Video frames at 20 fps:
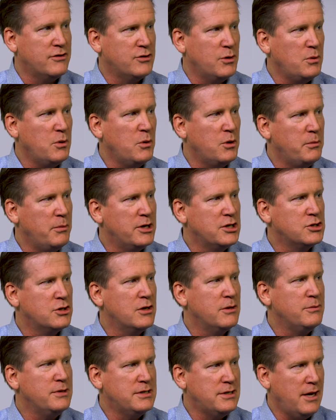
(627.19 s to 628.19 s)
So we want to make sure
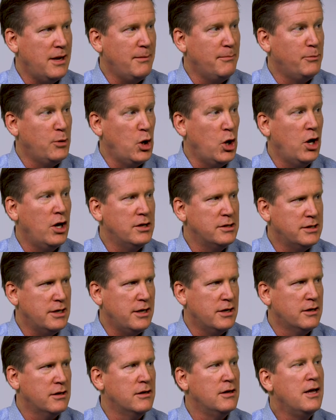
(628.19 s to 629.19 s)
that we say a bald
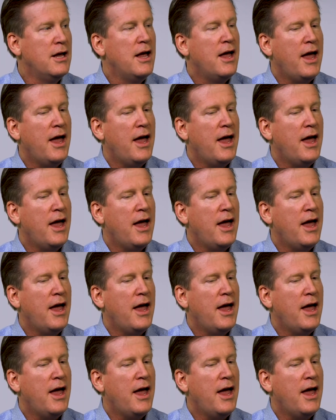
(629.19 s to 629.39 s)
eagle.